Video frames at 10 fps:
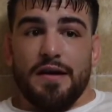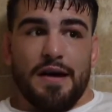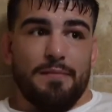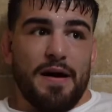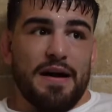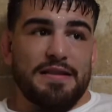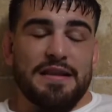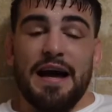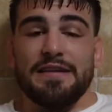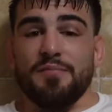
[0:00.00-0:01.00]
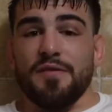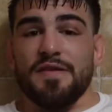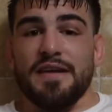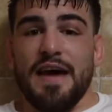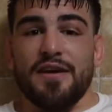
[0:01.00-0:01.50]
Am I 90%
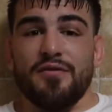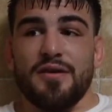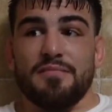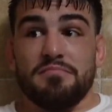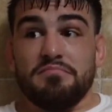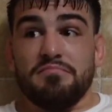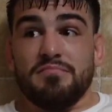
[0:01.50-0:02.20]
accurate?